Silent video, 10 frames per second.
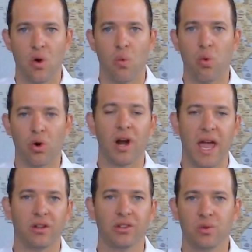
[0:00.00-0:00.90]
were
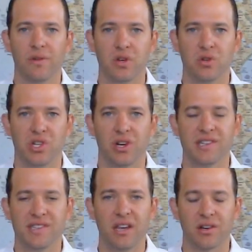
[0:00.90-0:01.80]
held to a fiduciary
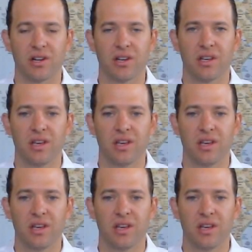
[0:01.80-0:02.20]
standard.